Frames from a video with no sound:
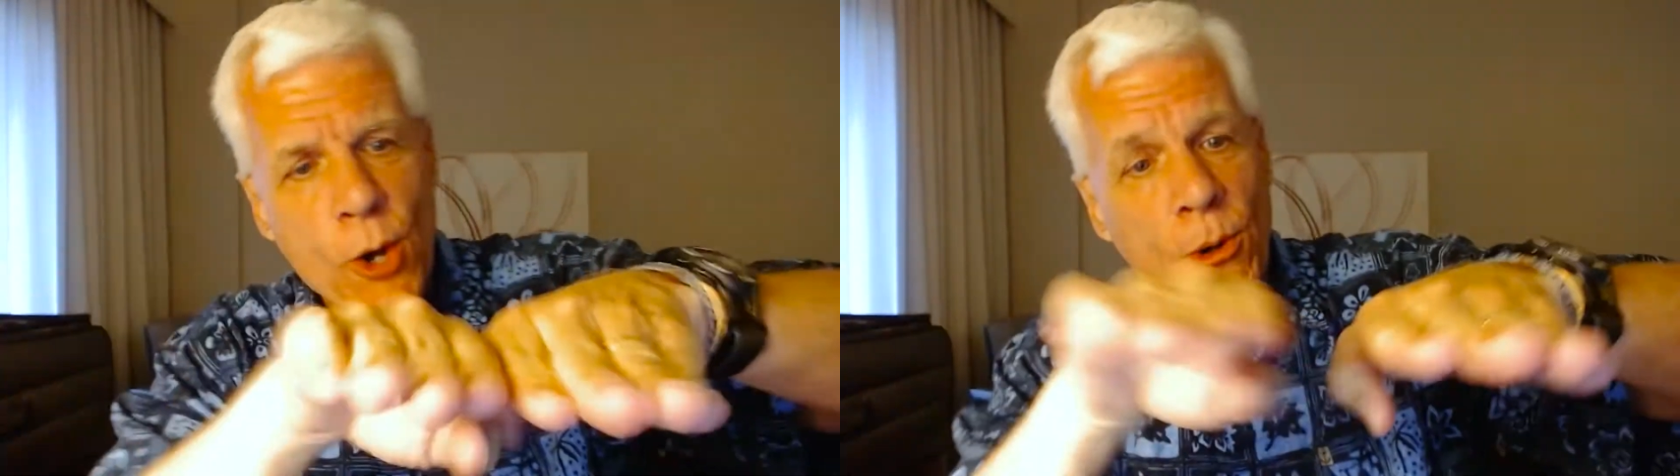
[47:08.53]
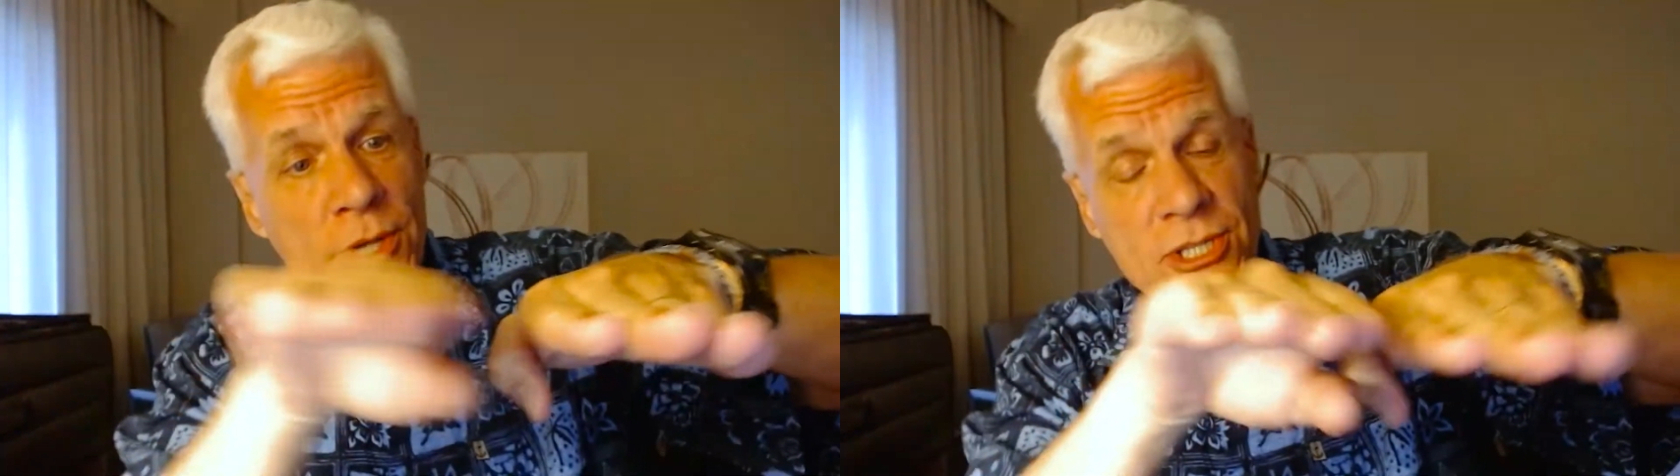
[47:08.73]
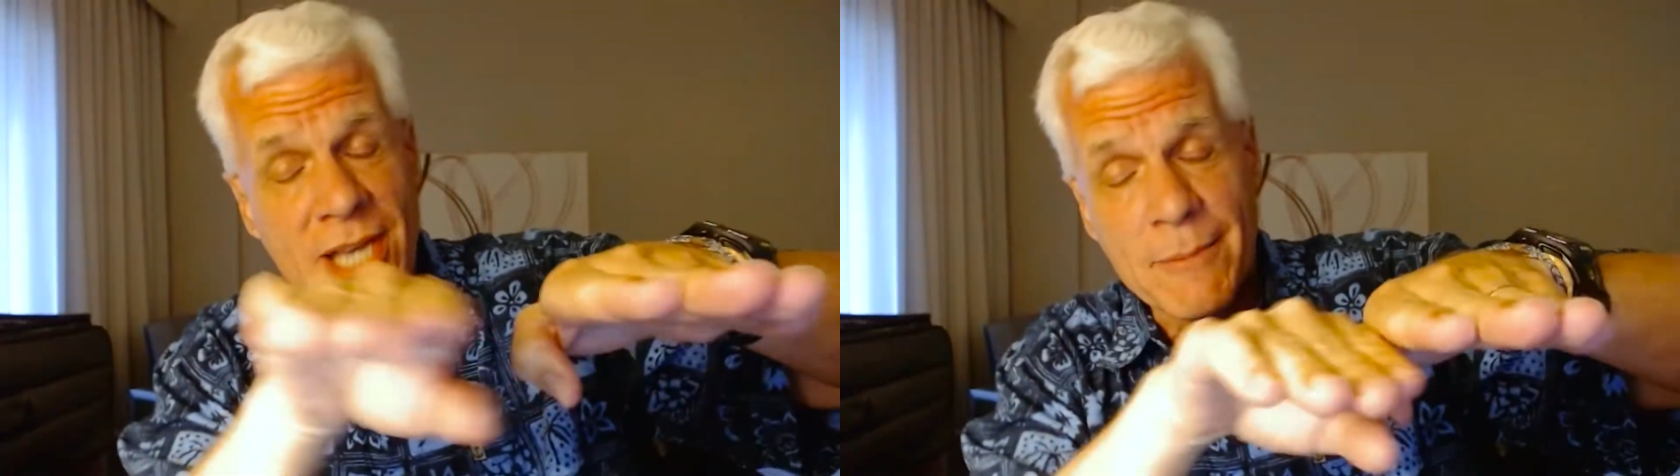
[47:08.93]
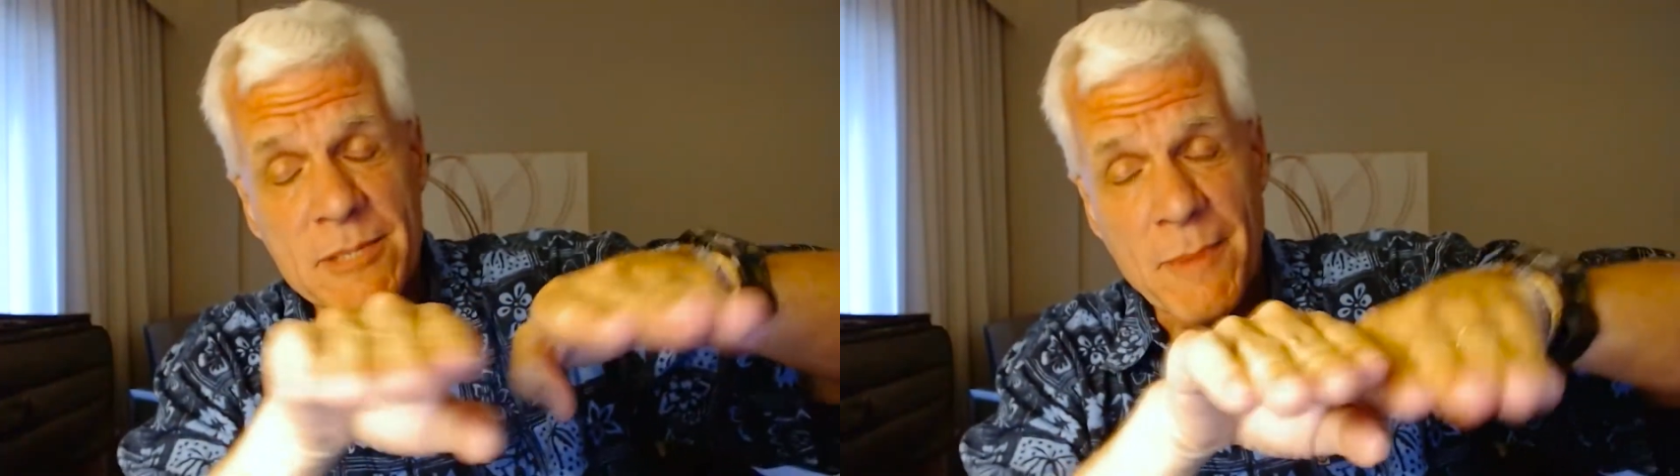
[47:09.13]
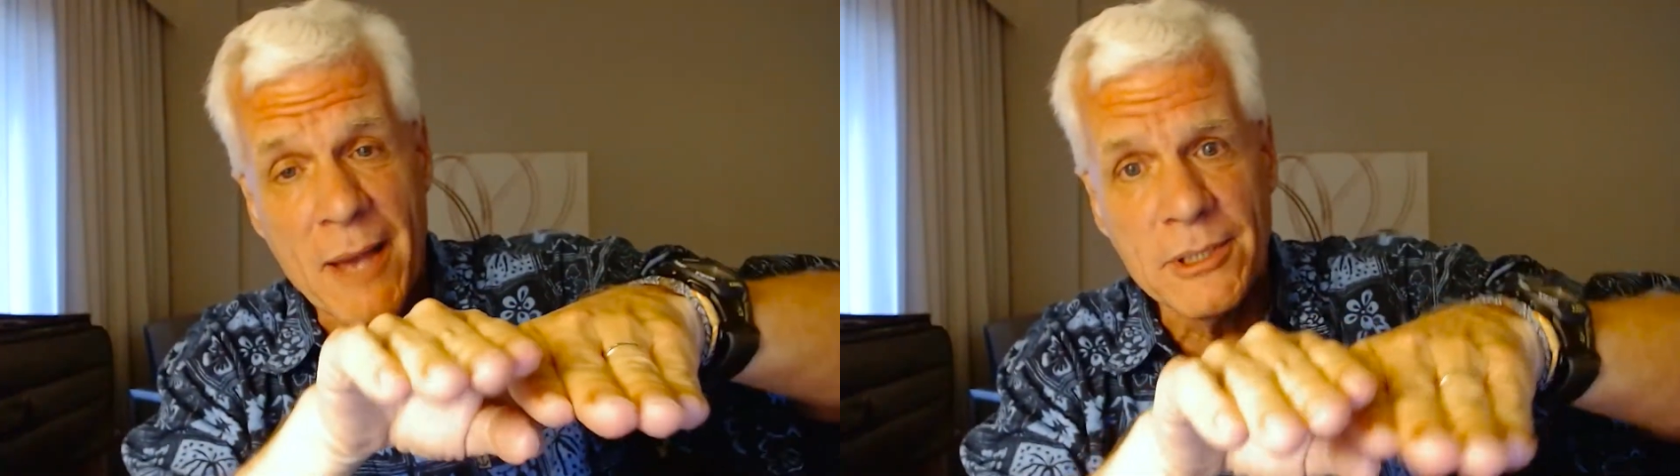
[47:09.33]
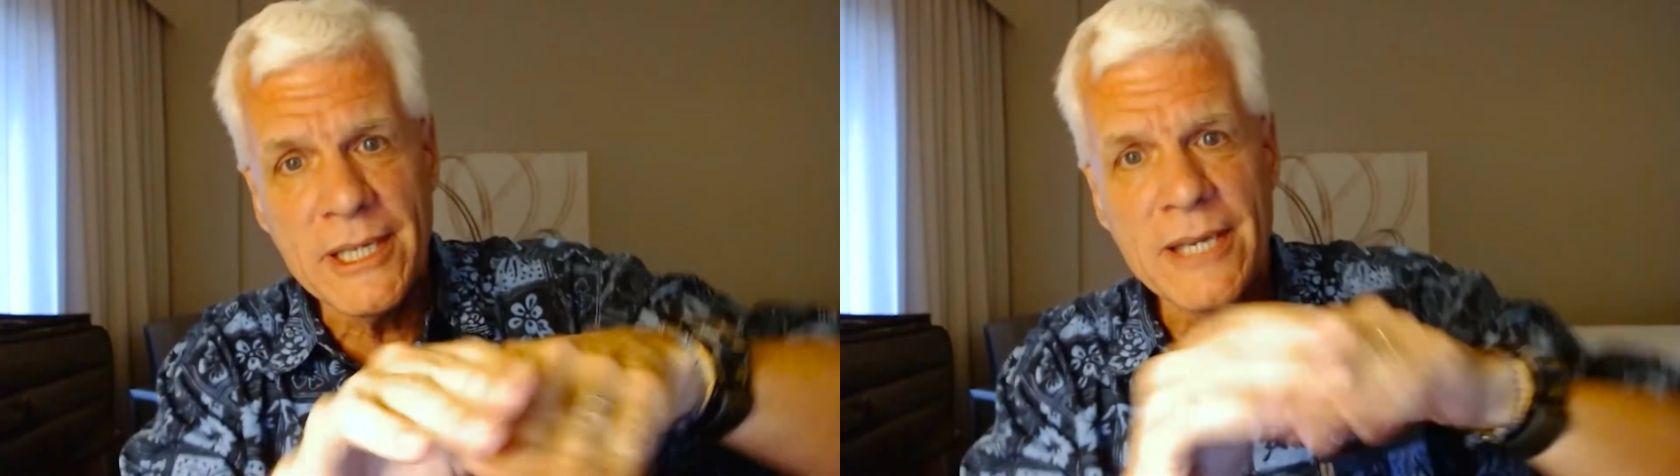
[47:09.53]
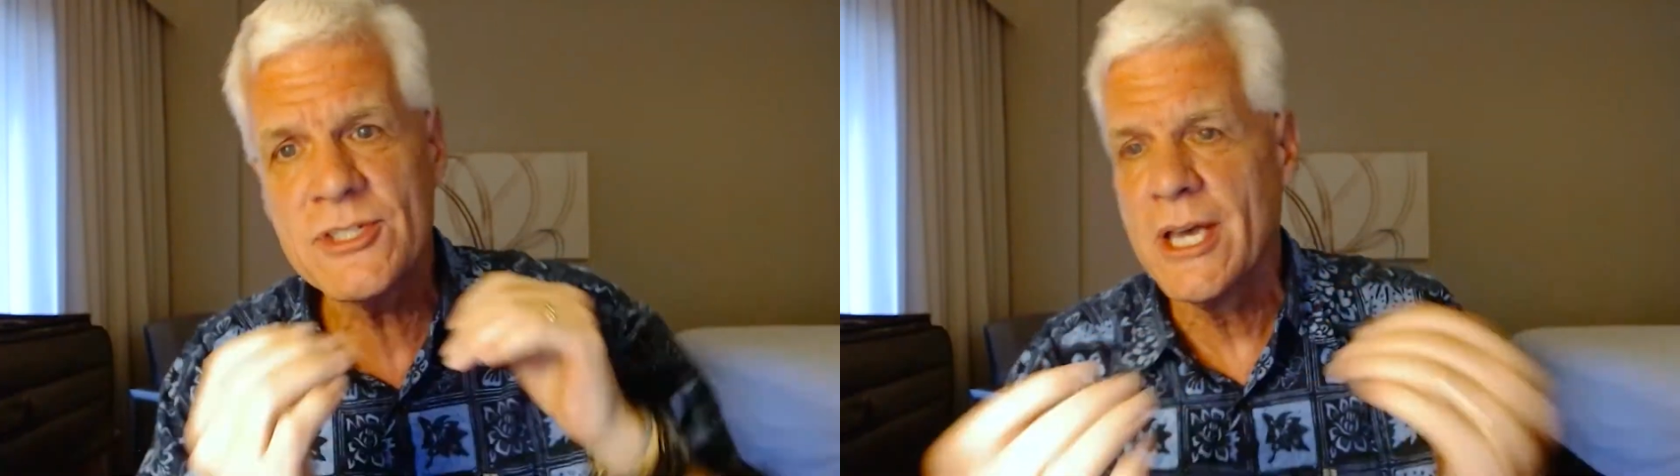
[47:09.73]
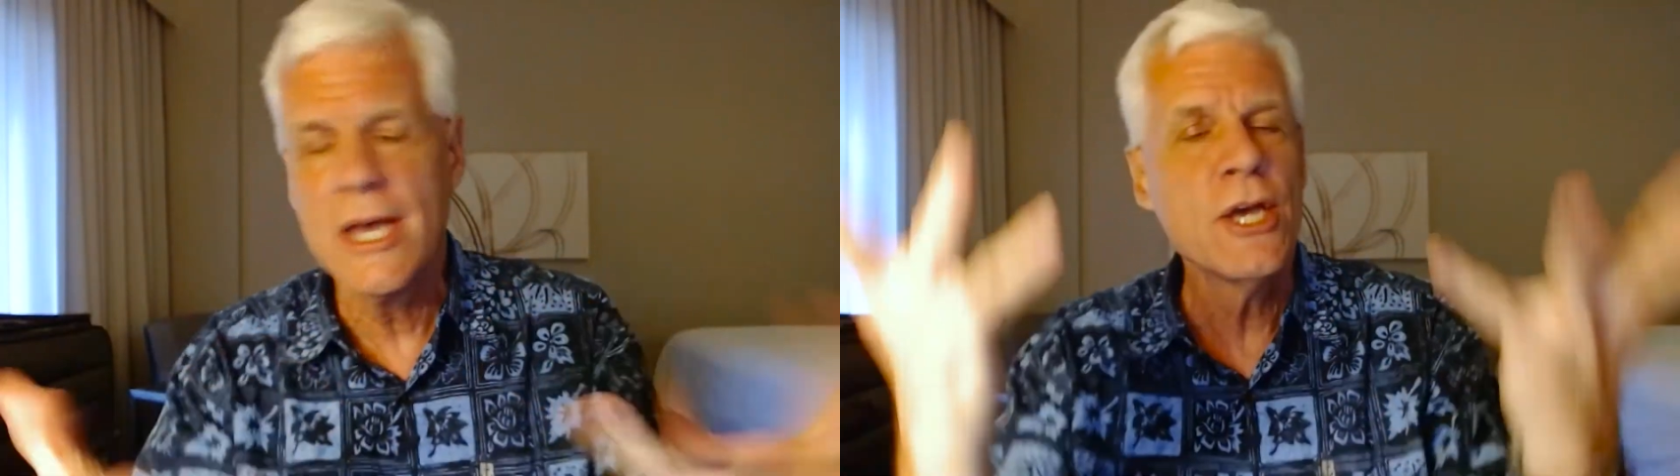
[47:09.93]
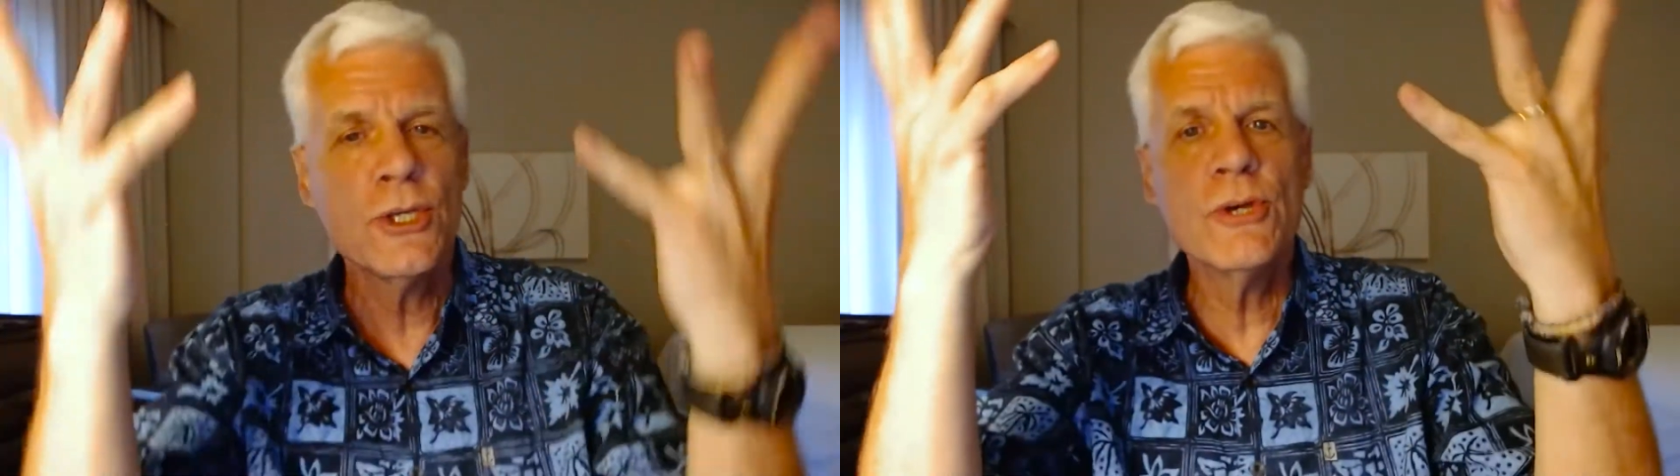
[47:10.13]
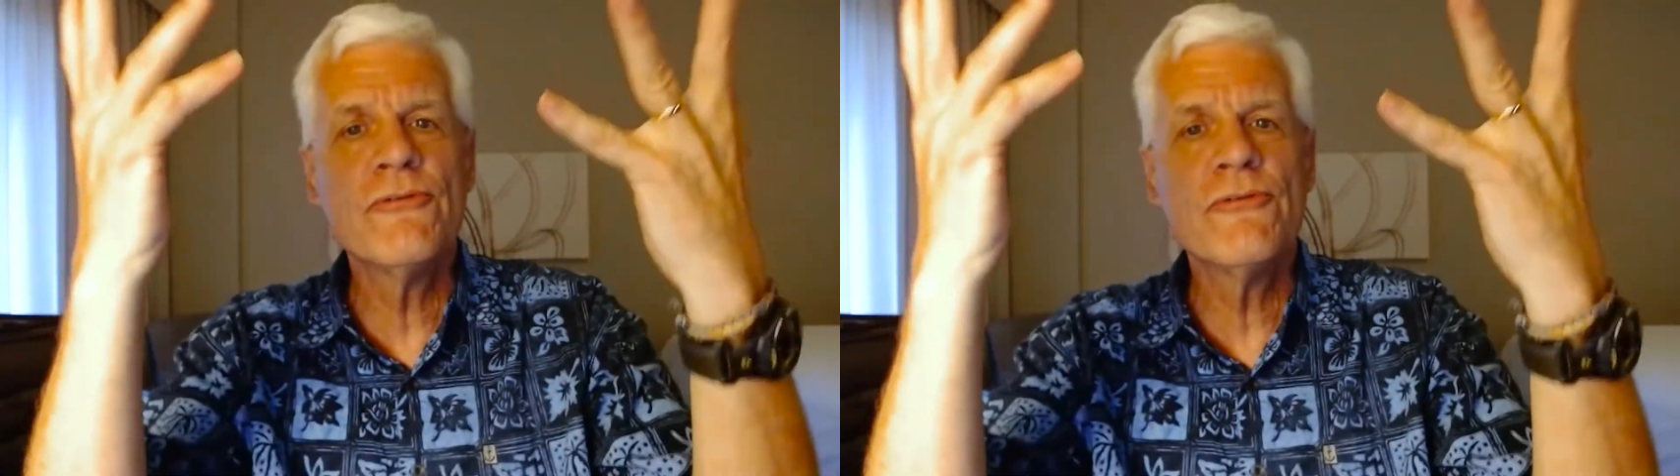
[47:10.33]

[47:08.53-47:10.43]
were the same as my beliefs. You